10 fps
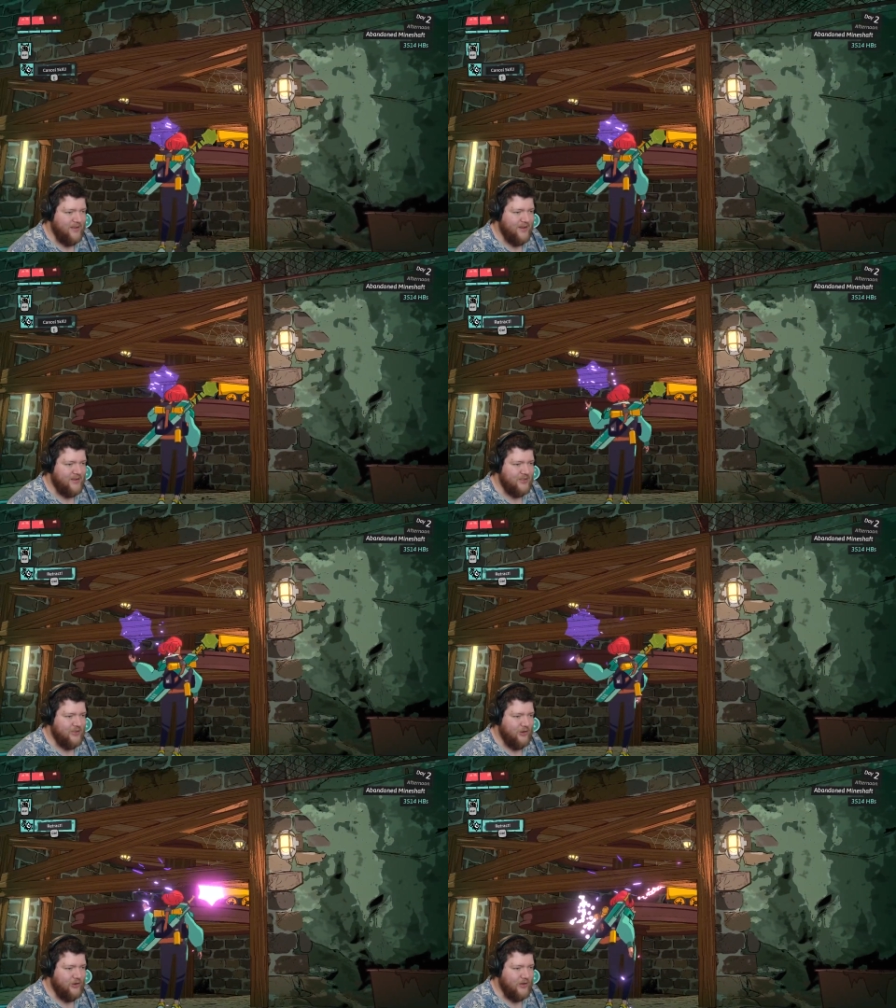It does
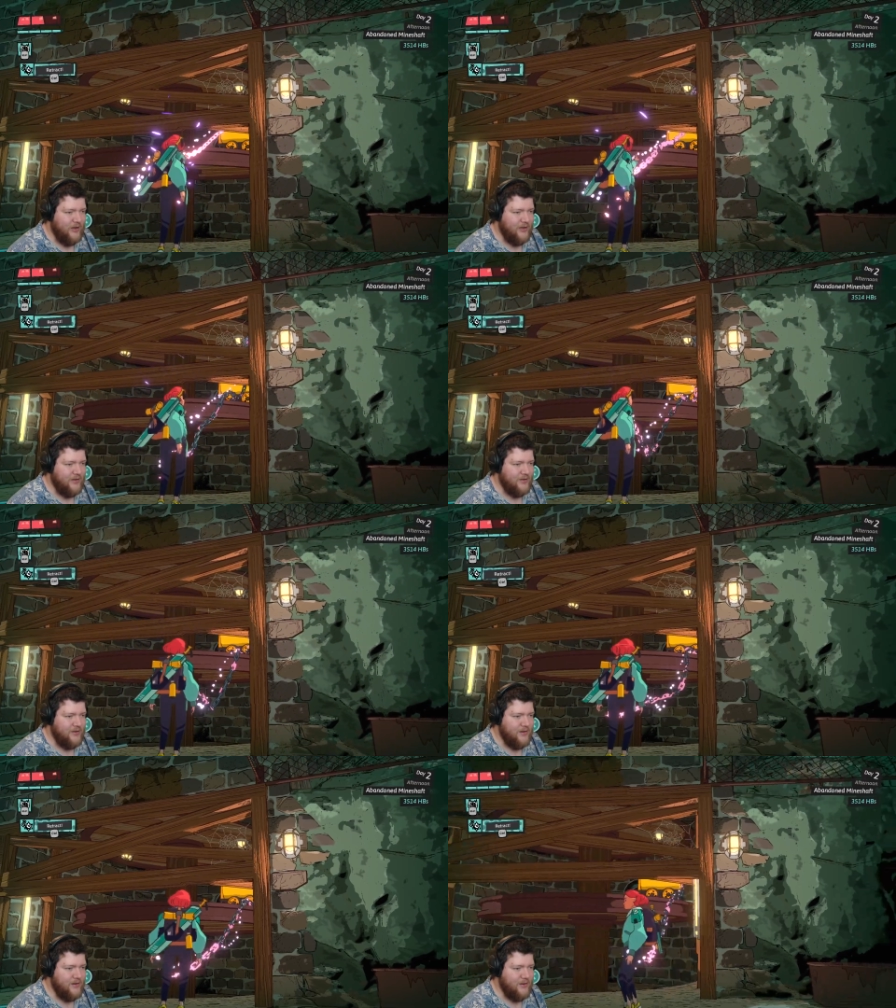not look like
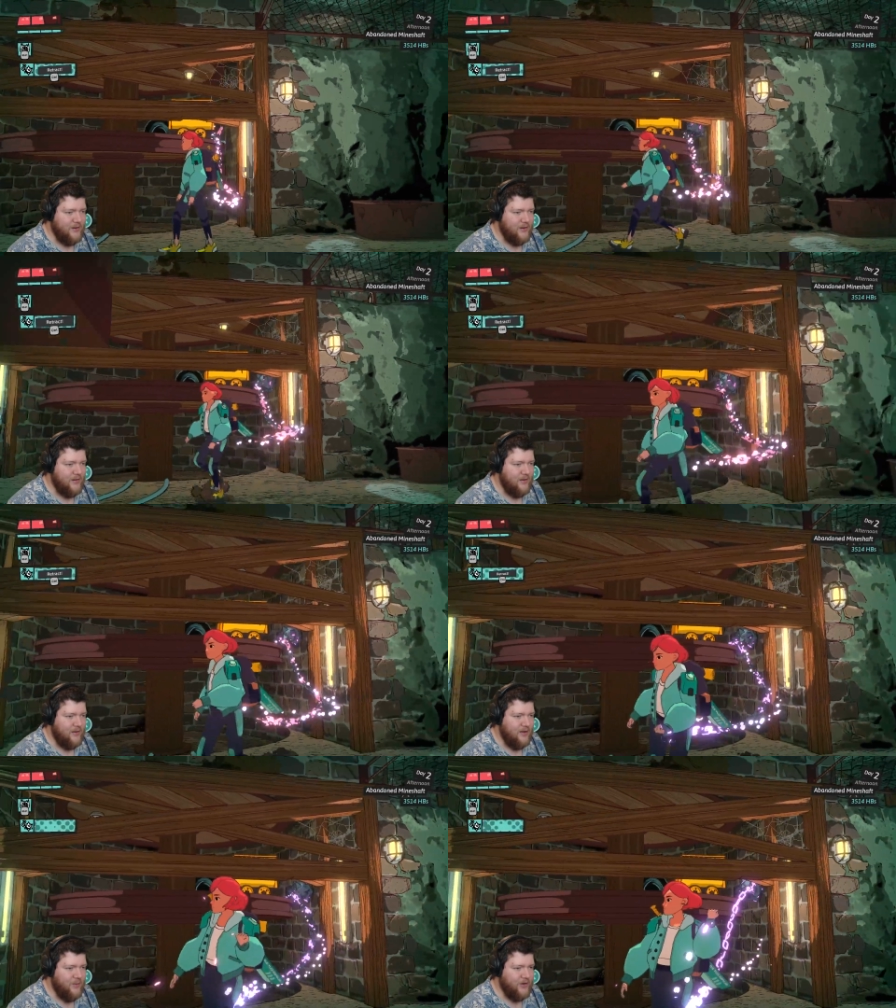it.
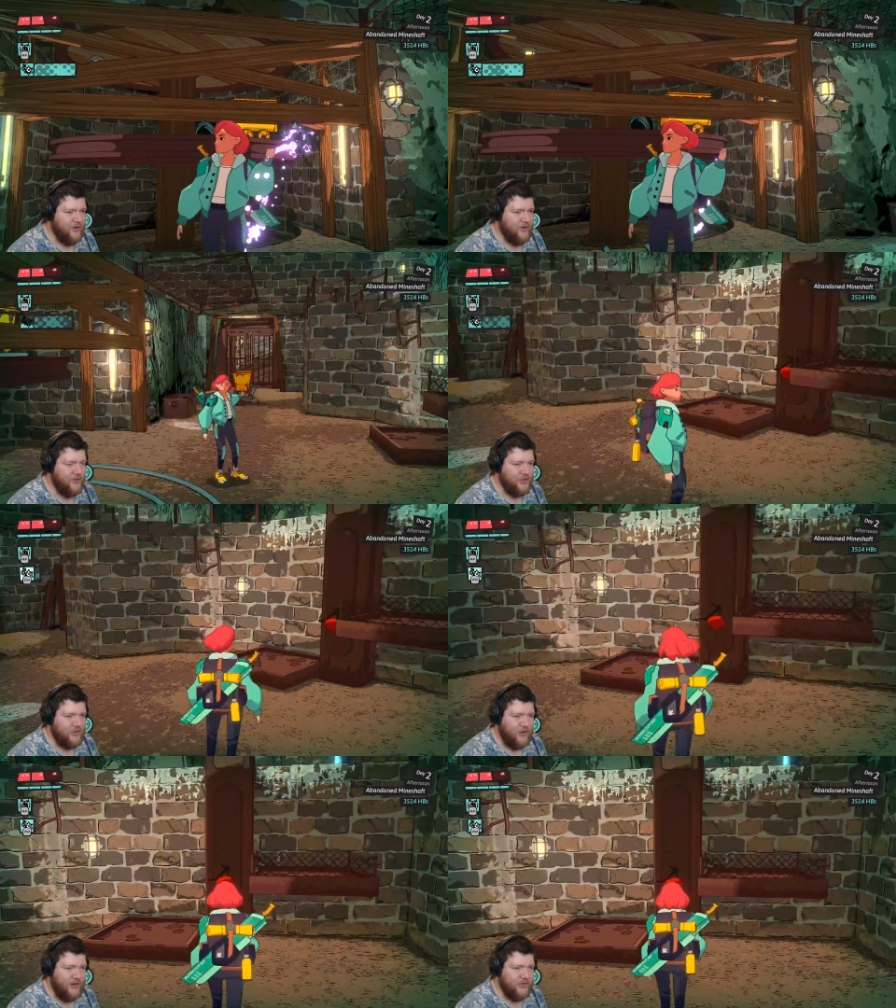I wanted to just
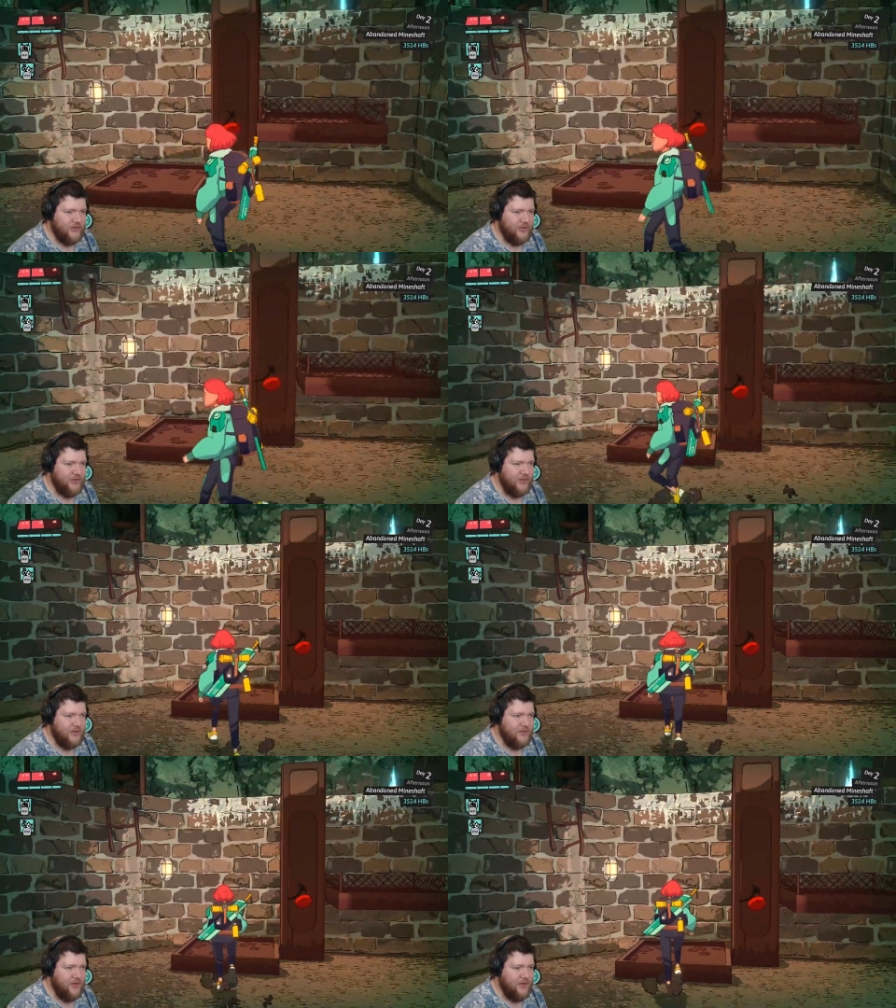try just in
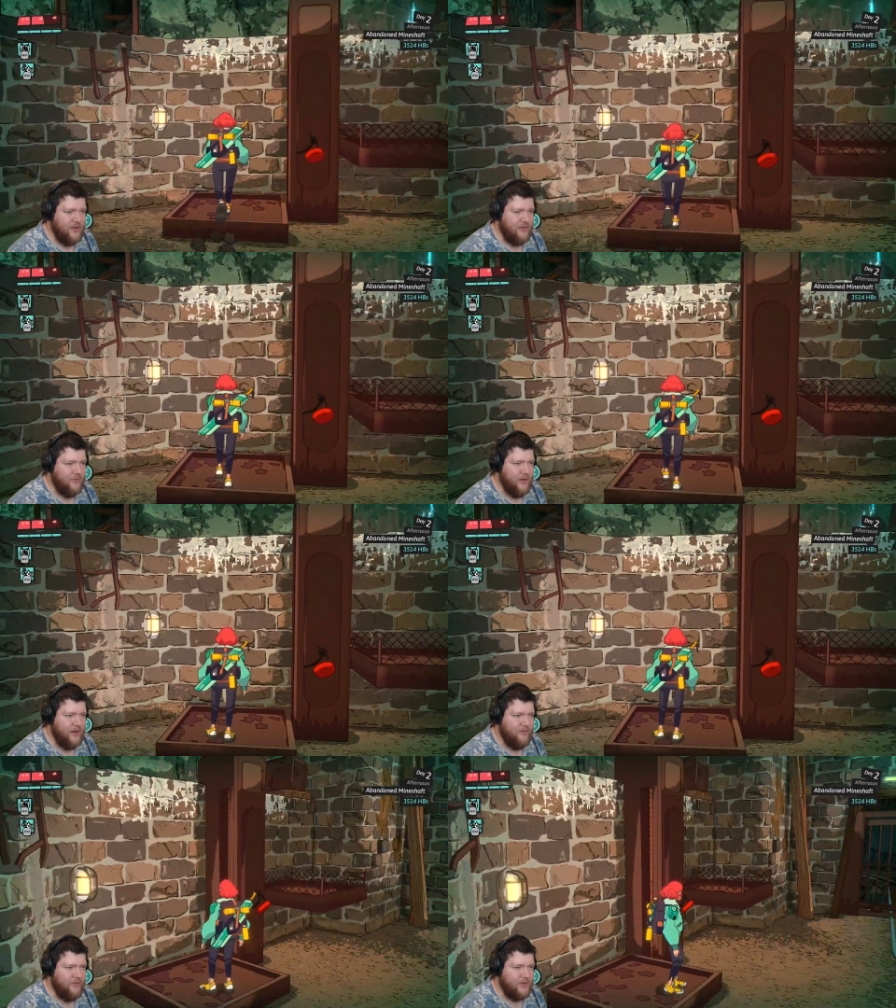case. We
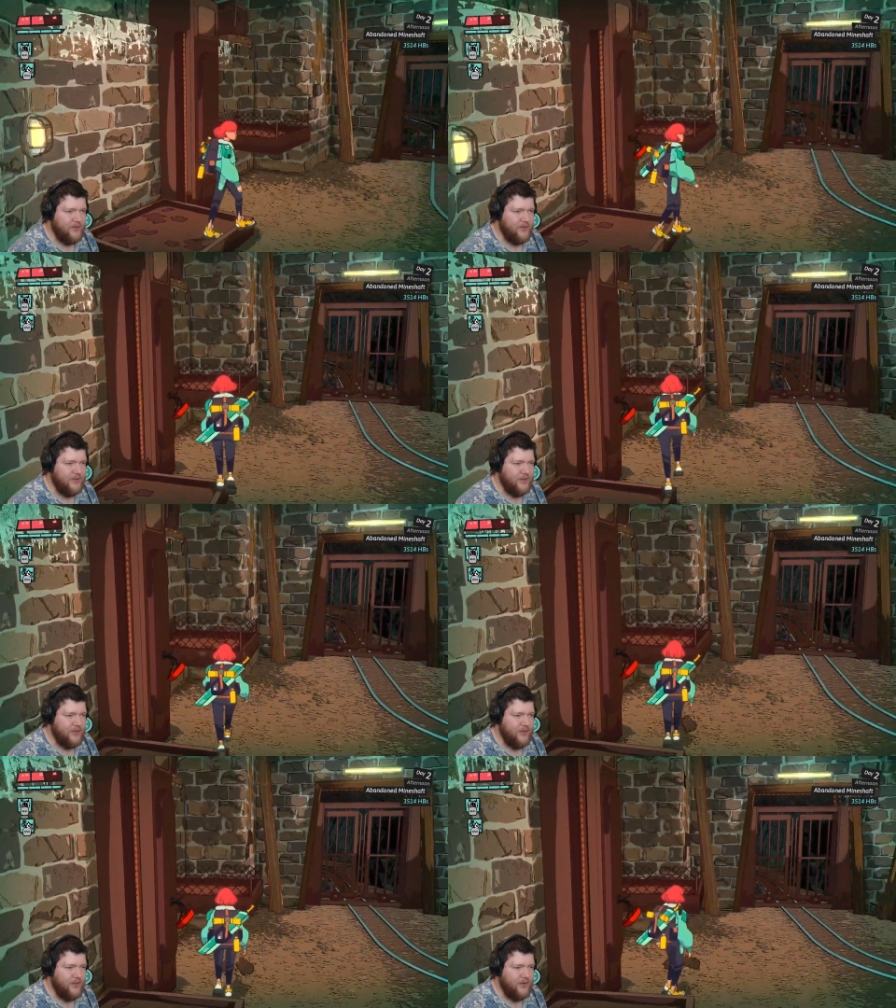have this
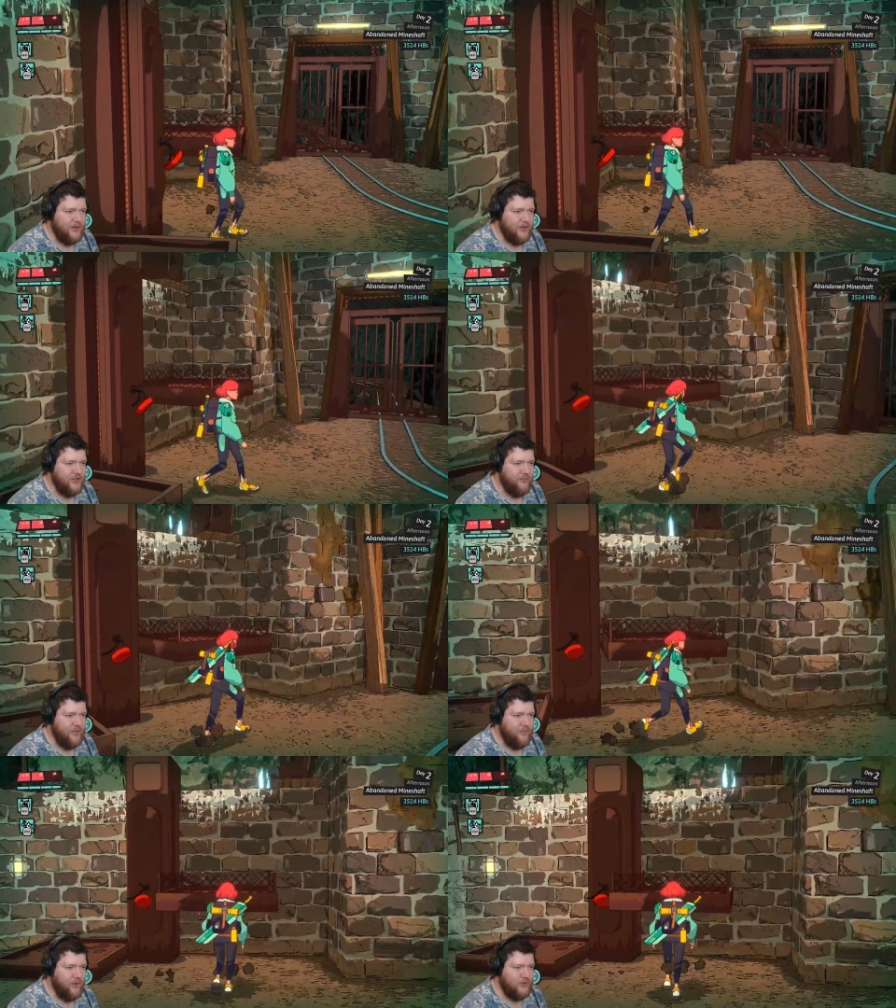section here. Can I jump
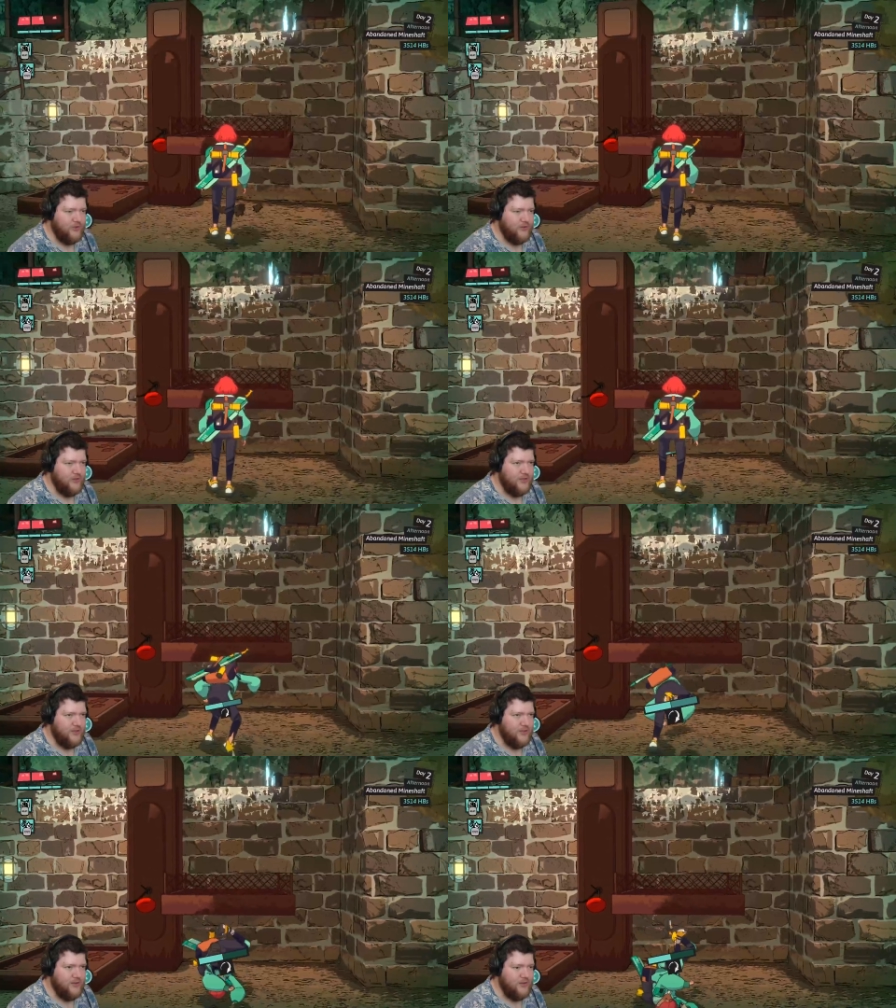up onto
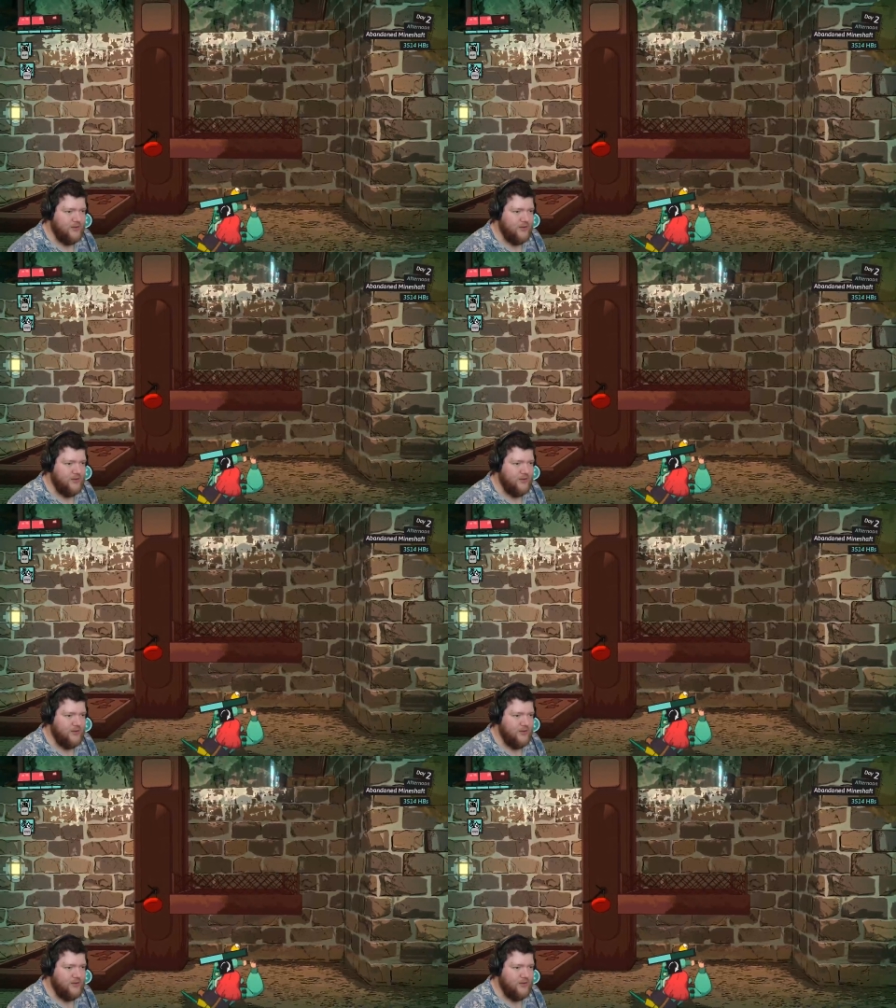this?